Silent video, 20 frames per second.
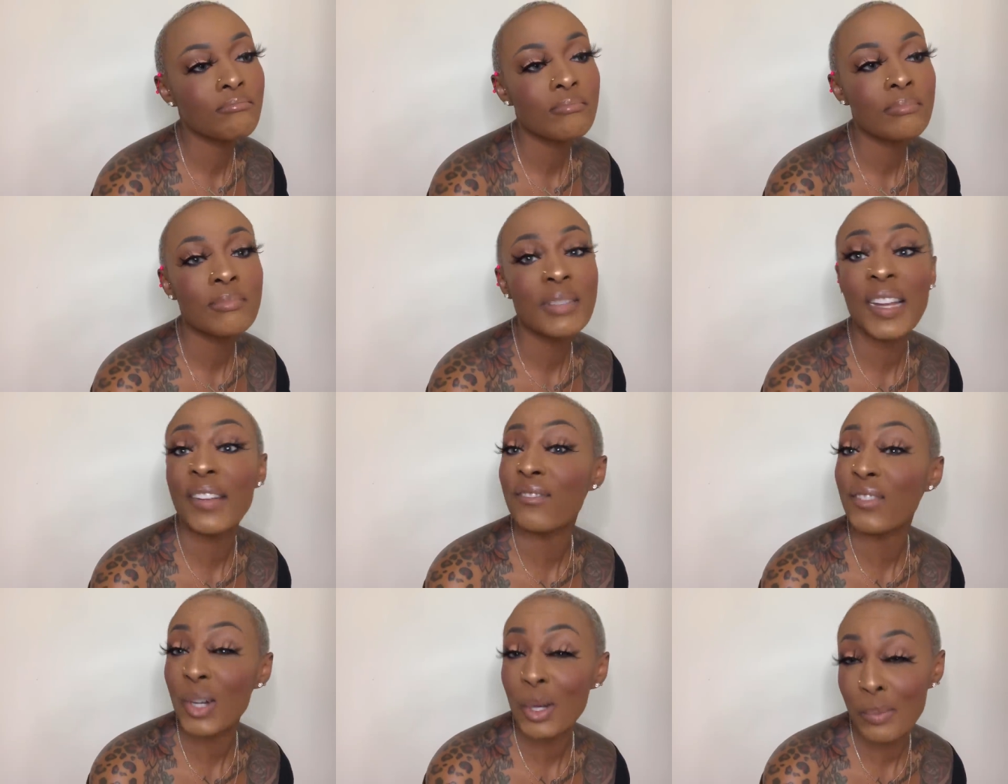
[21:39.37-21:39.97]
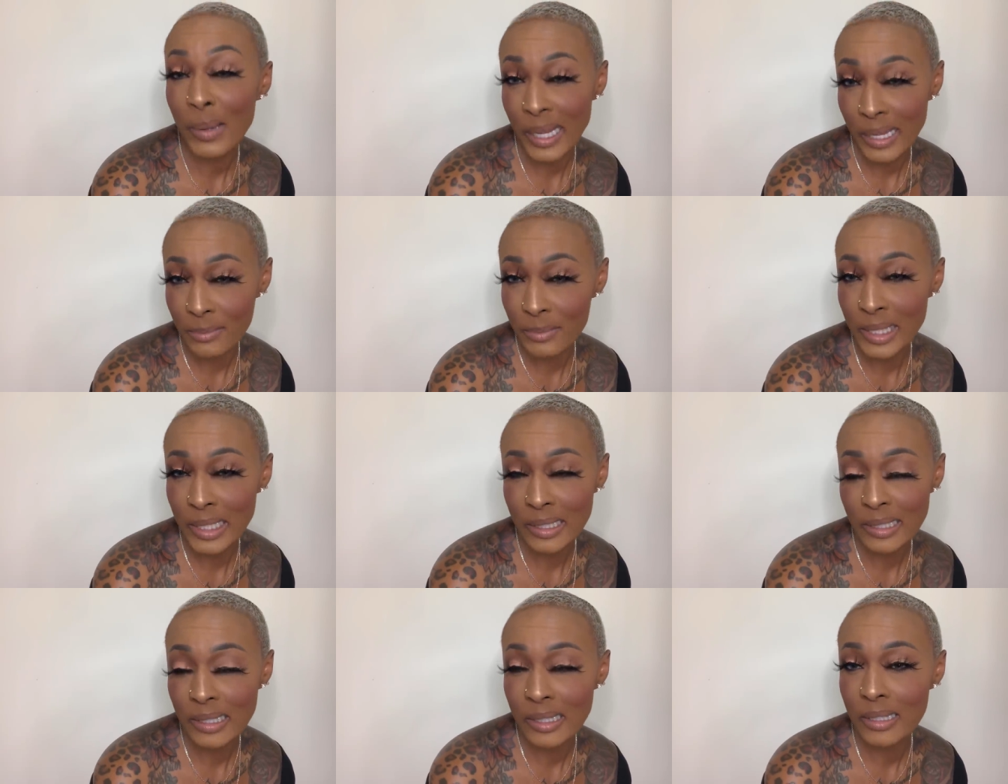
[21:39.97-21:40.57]
in four
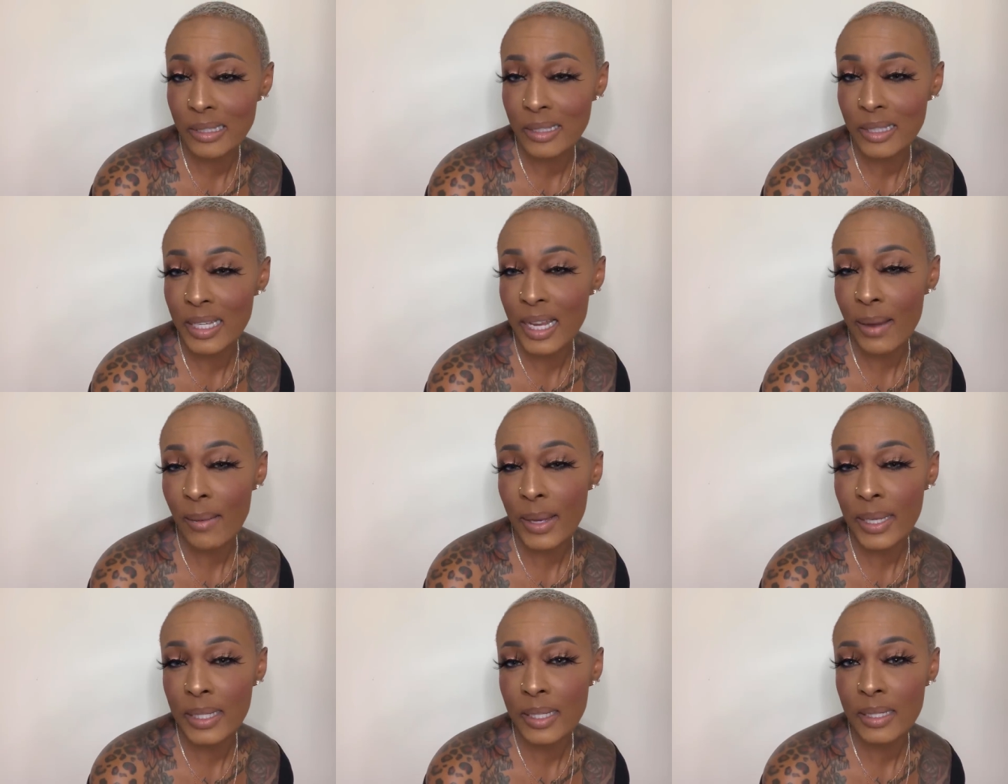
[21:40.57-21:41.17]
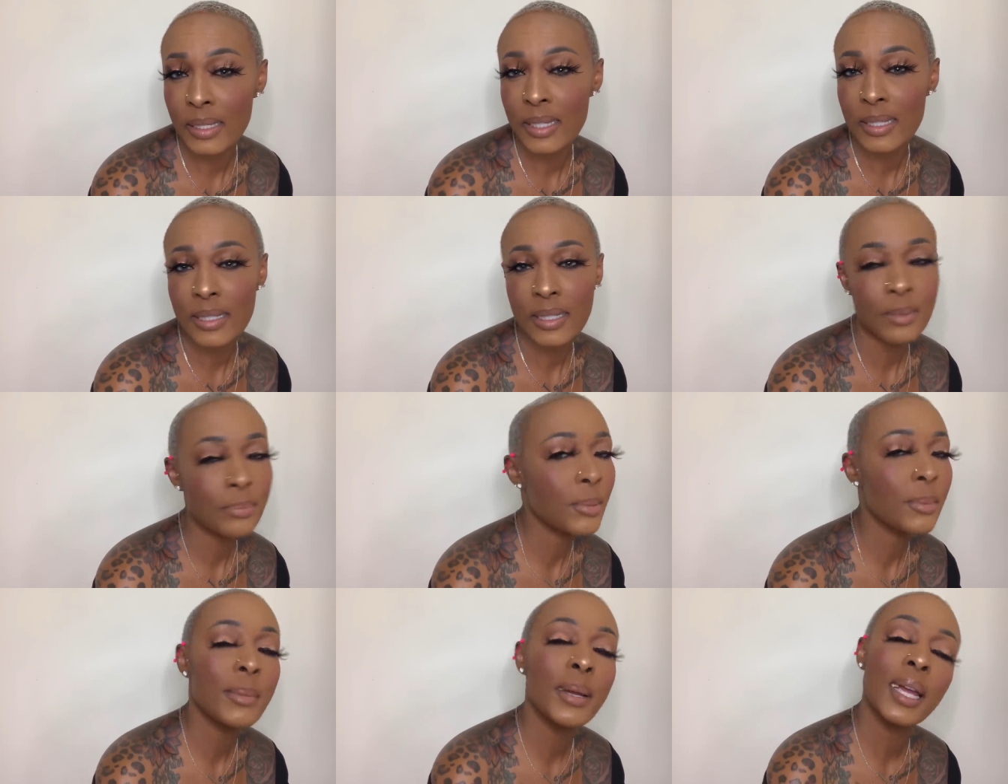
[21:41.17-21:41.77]
payments. See how I did that
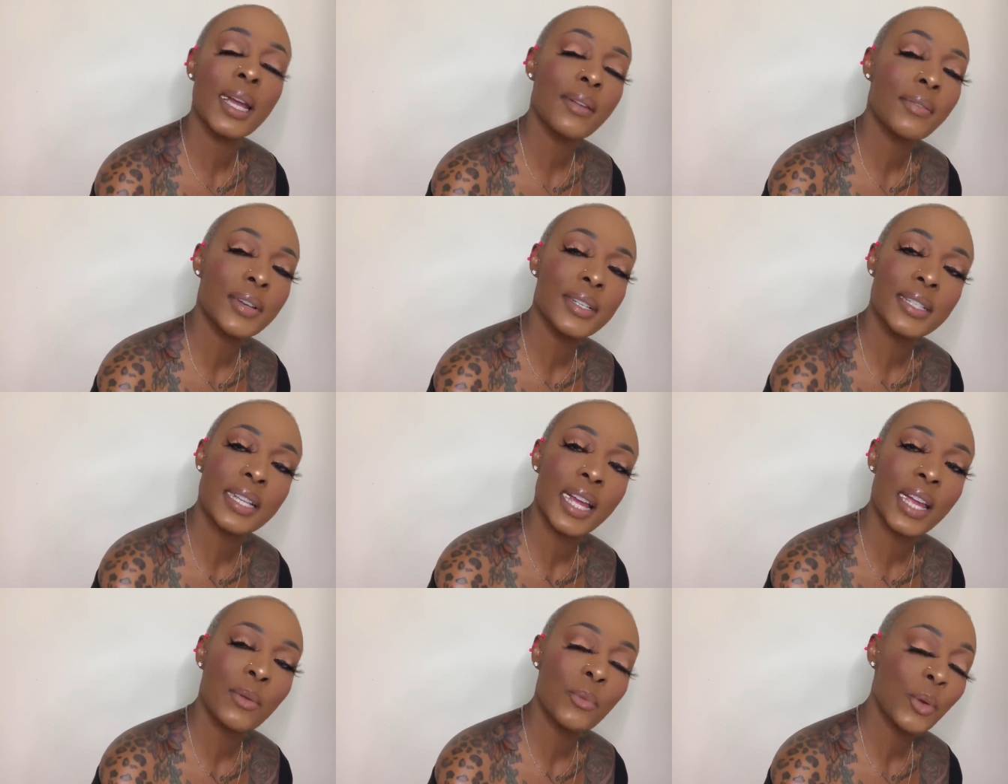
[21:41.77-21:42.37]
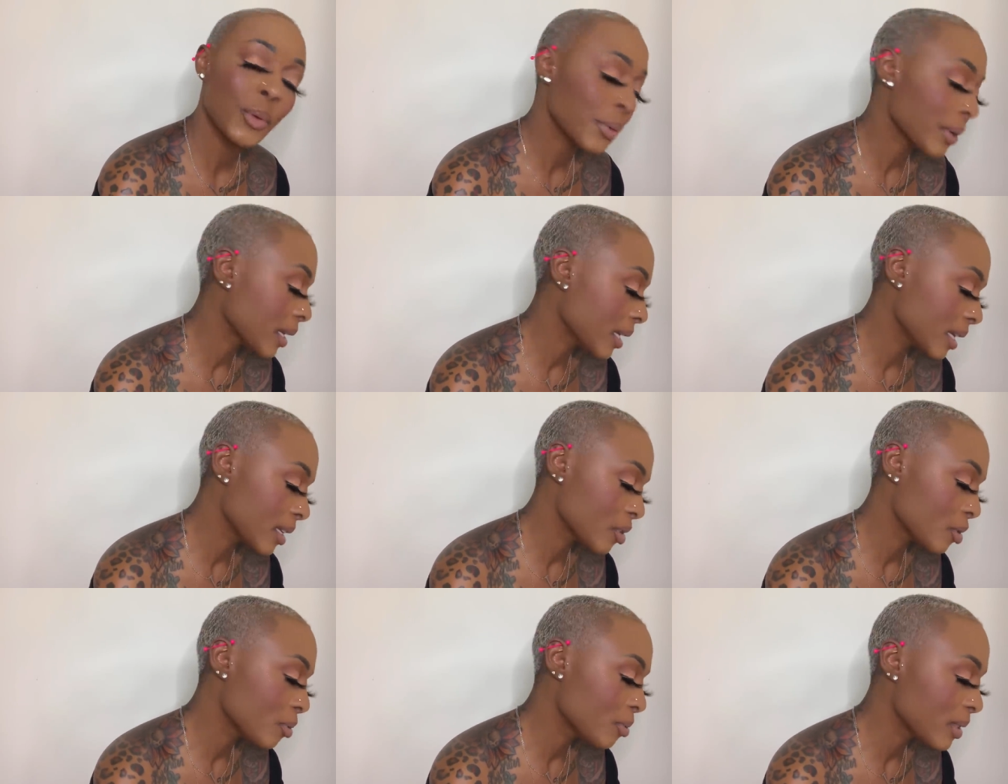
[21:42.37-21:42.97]
simple math, because I ain't want to
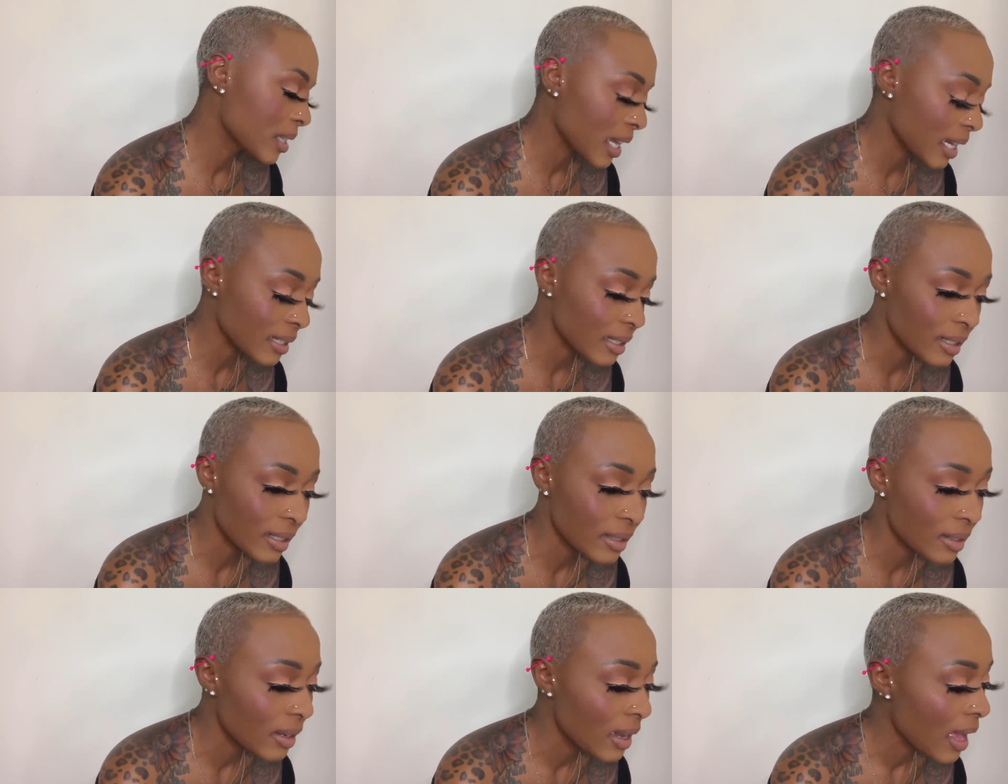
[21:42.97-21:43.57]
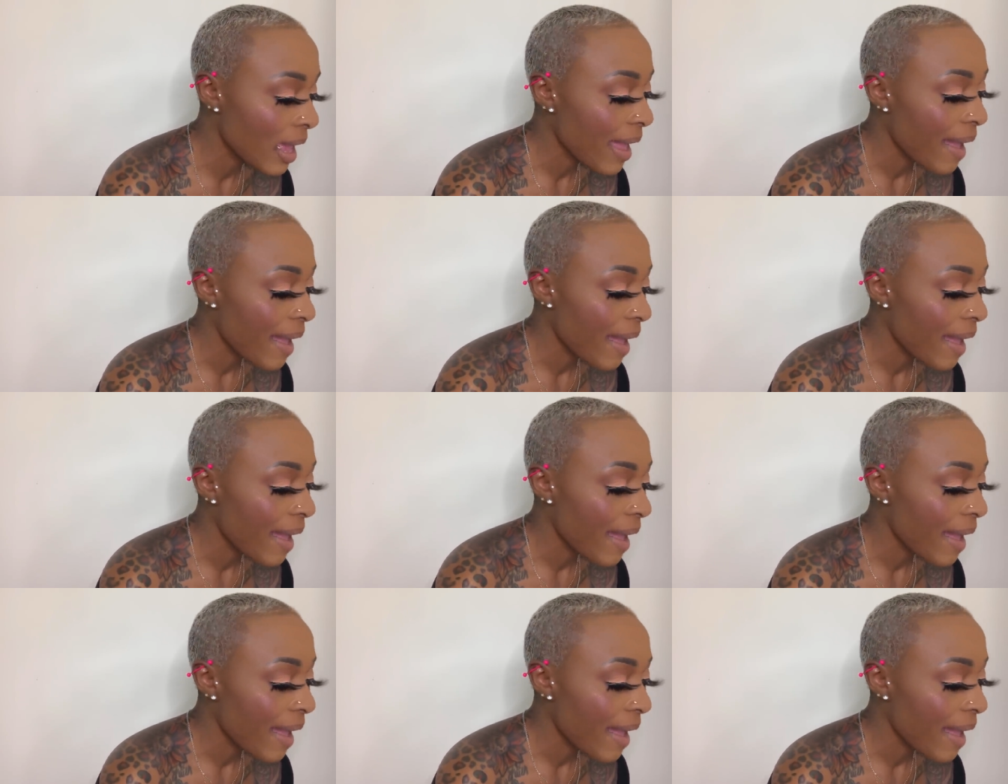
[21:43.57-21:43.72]
get too technical.